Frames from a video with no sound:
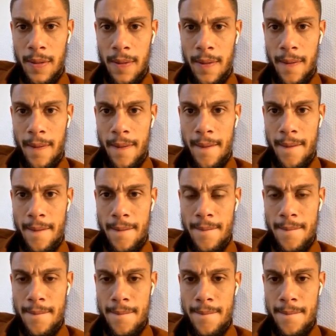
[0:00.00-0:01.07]

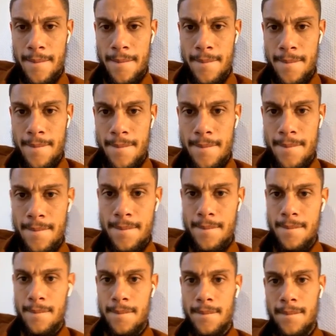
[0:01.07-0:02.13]

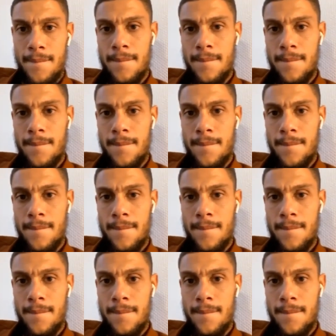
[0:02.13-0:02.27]
(not speaking)